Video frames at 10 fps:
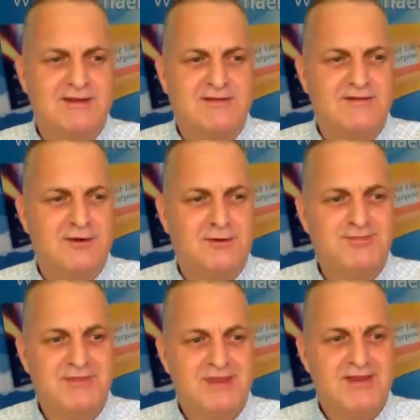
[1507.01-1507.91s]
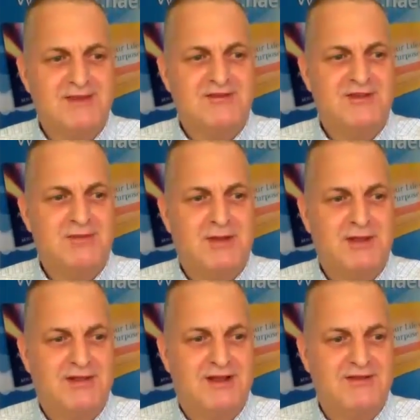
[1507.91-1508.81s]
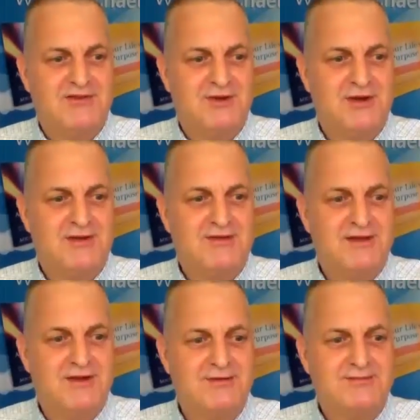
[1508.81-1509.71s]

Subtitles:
so she's probably glad to join us here.